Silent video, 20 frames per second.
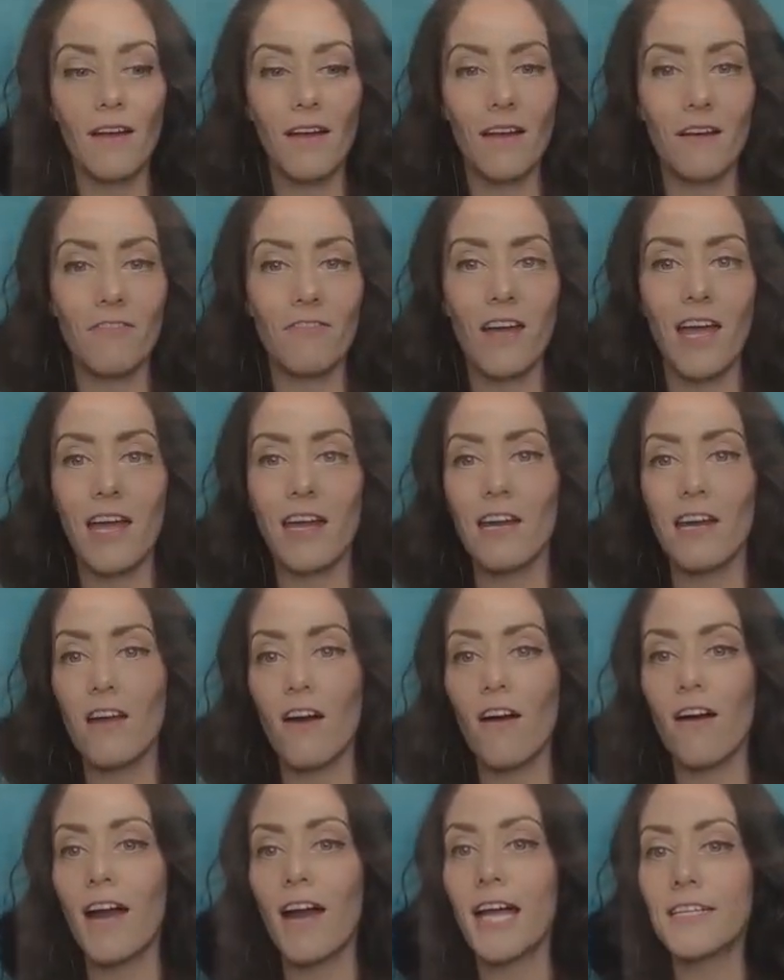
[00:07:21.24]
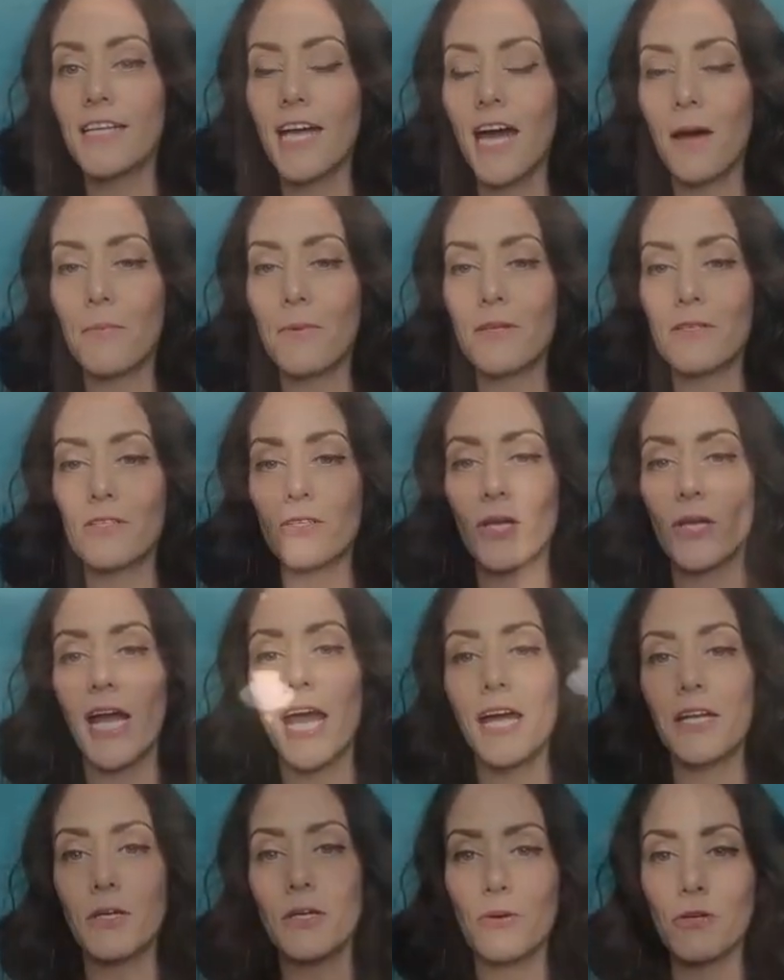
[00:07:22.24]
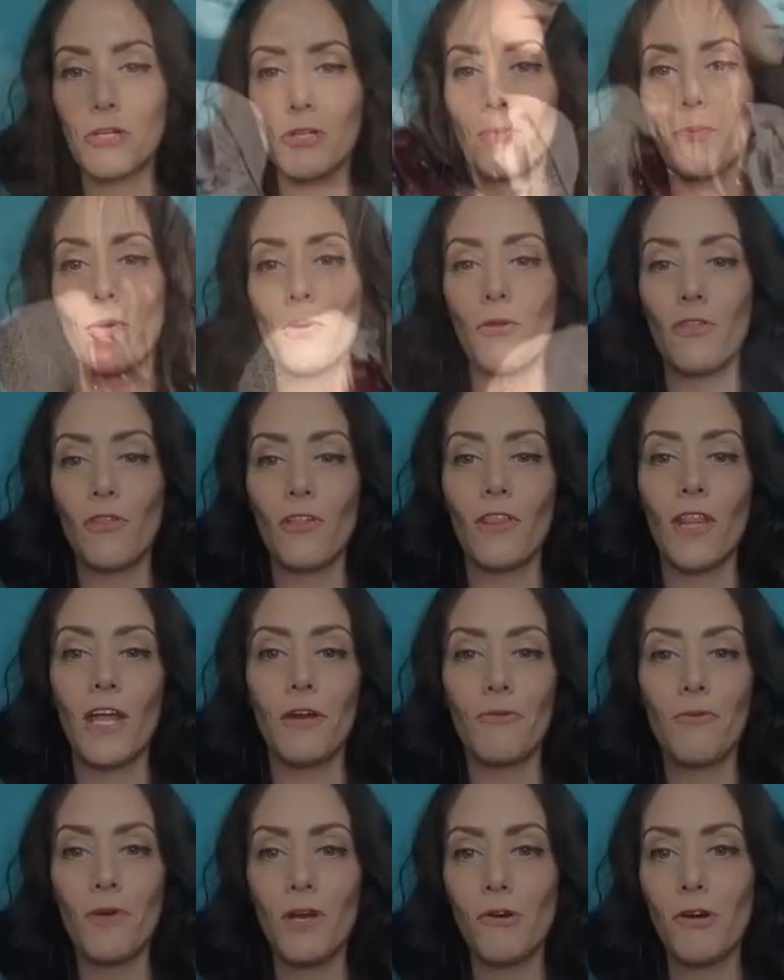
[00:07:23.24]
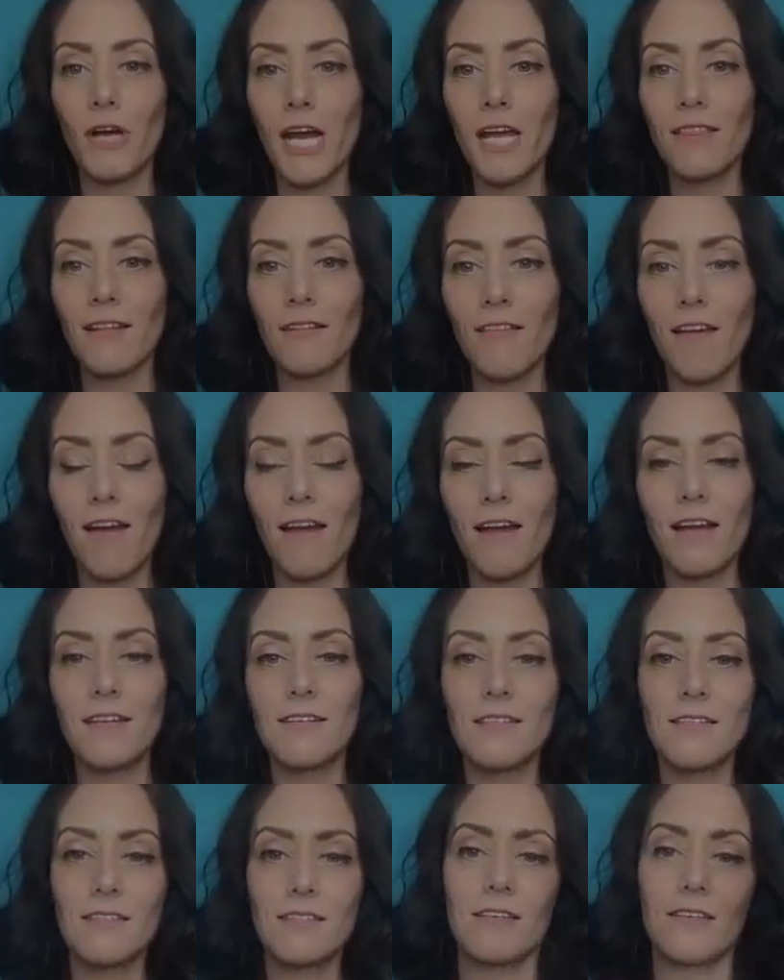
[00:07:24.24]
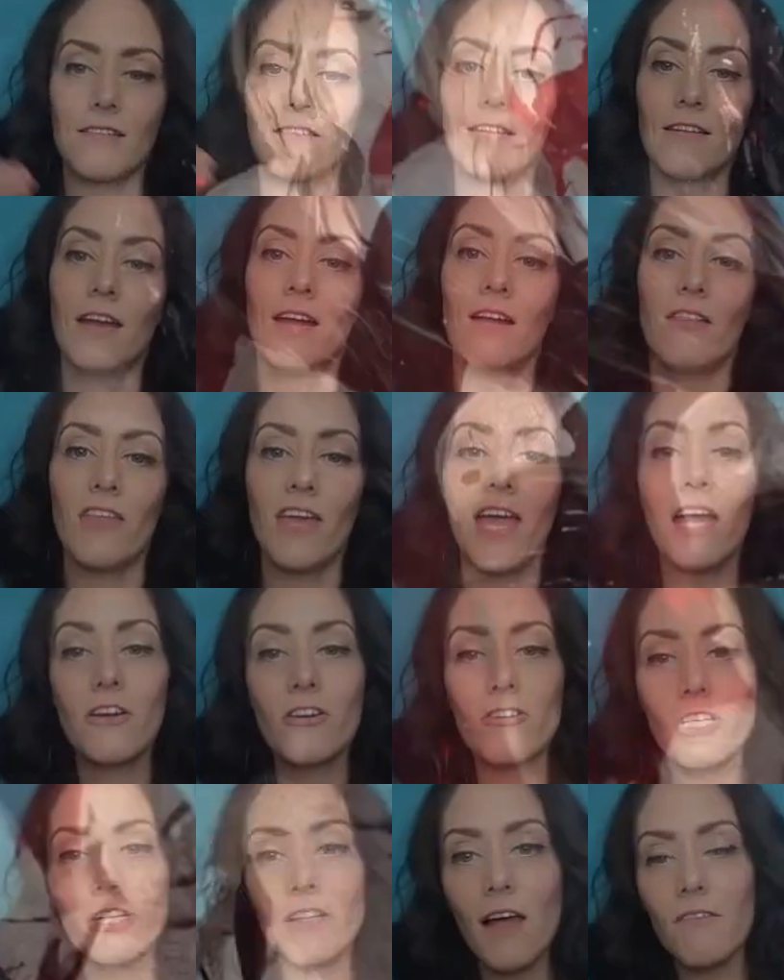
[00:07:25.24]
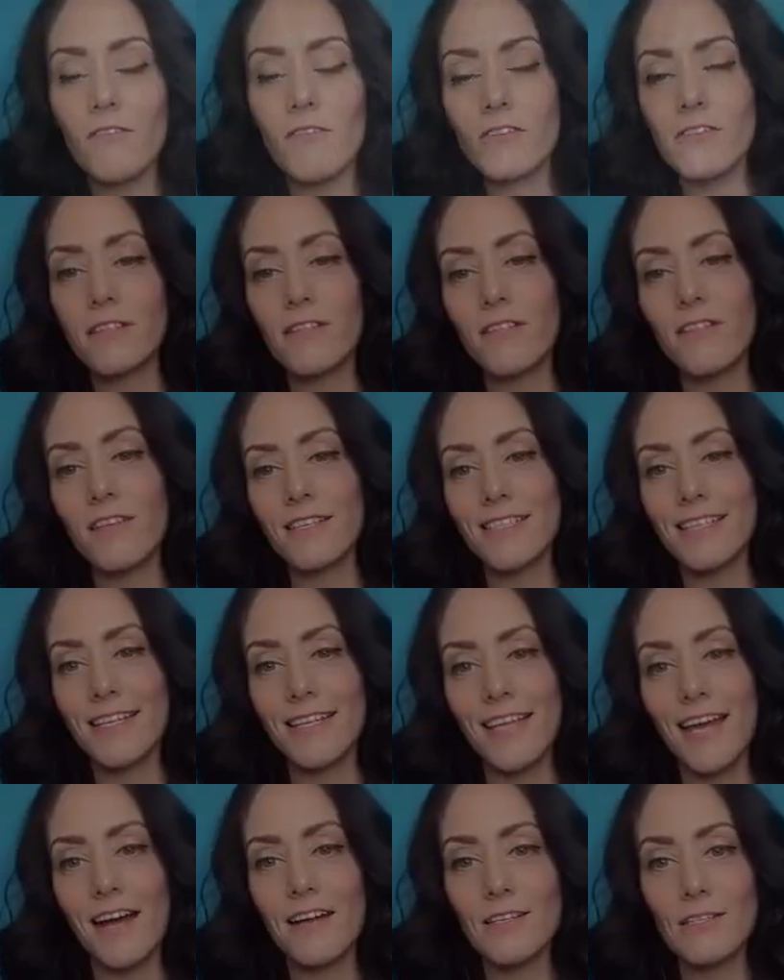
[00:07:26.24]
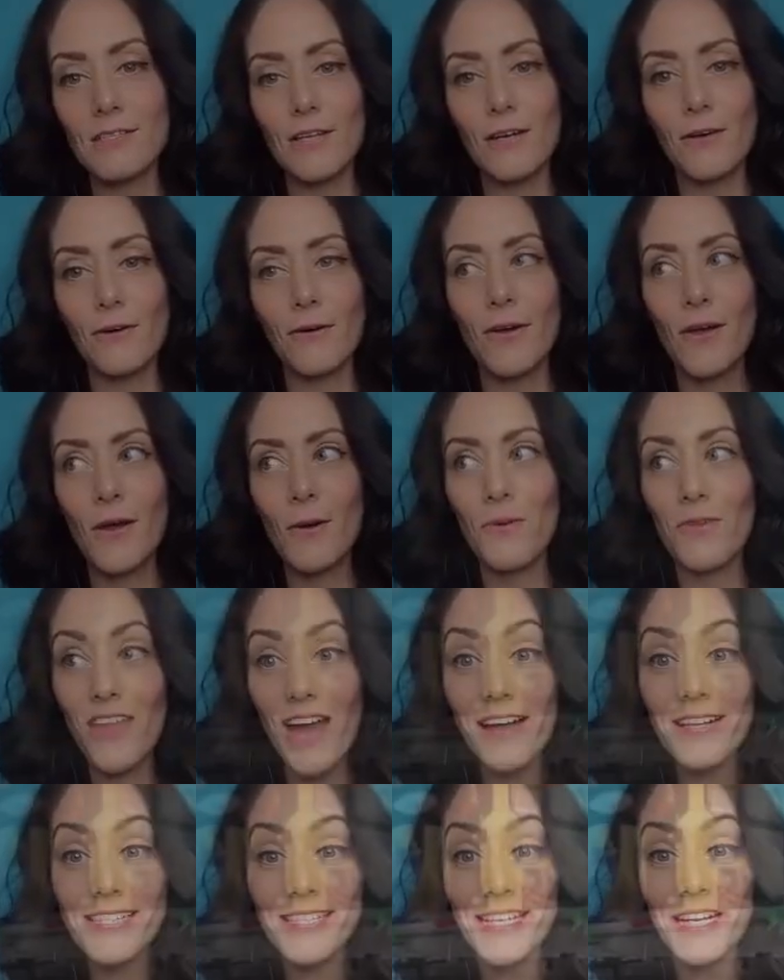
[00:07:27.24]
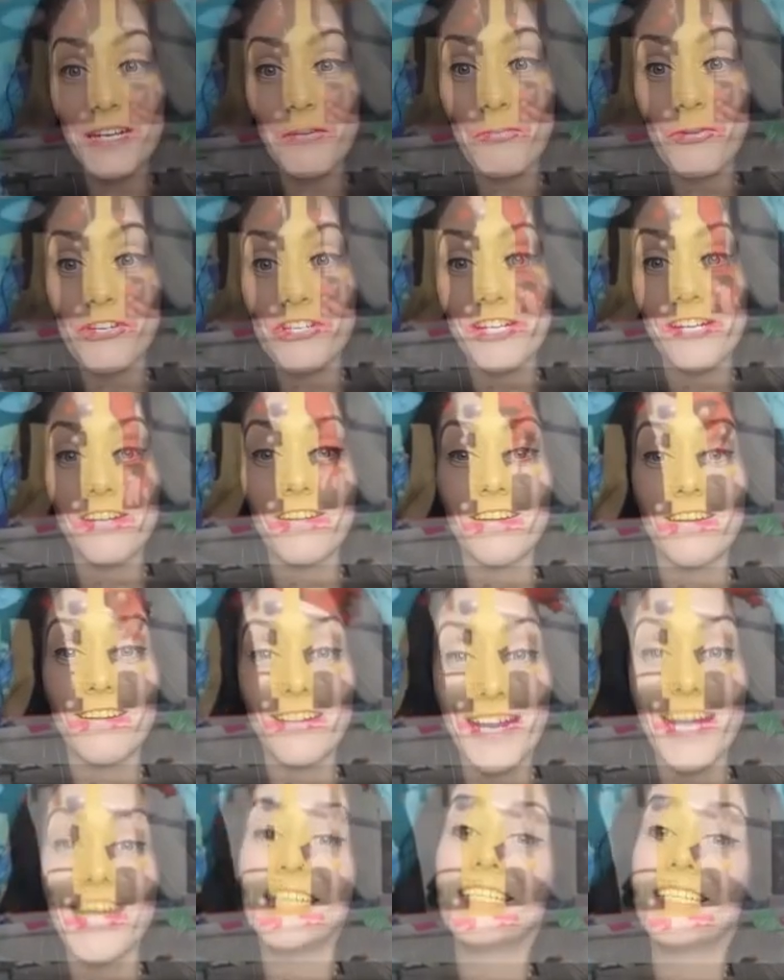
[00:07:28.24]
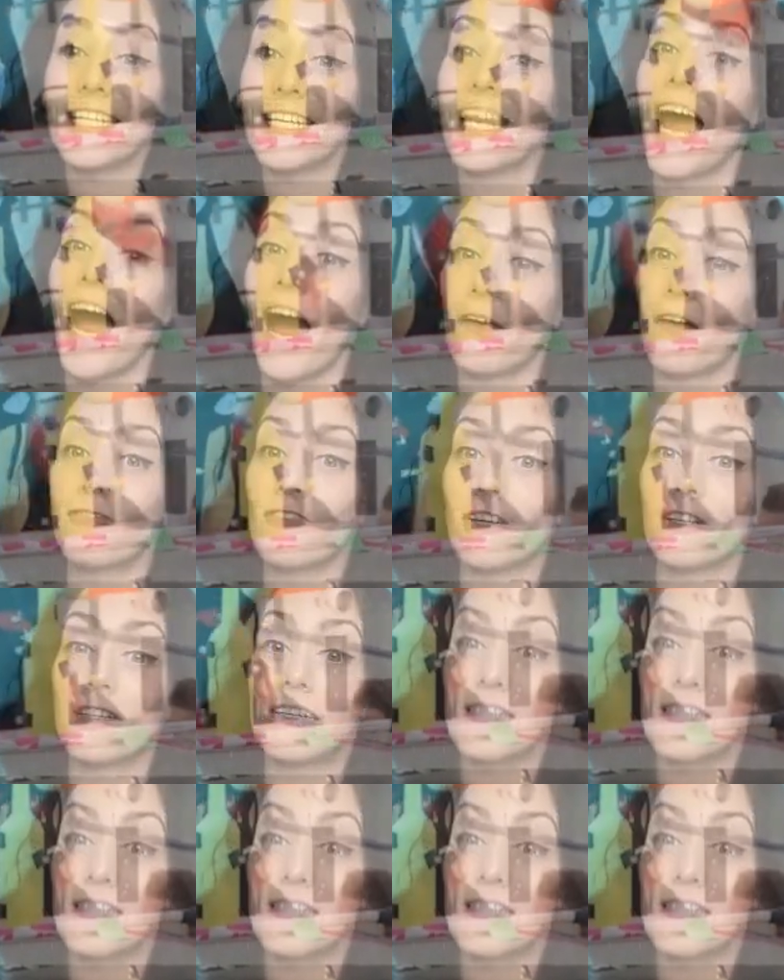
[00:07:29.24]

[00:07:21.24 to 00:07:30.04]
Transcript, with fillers: of A D R had to happen. So like I had to go into the booth and like recreate the lines and the energy levels and things like that. So with that scene in particular, like I did have to